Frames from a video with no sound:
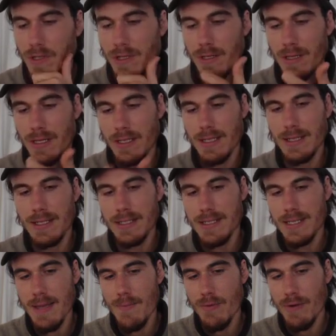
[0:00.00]
that clearly
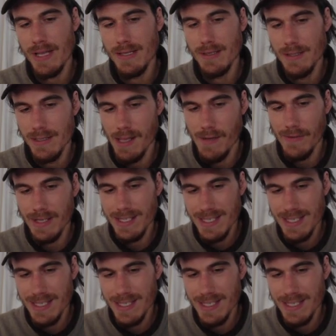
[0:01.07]
separating stuff,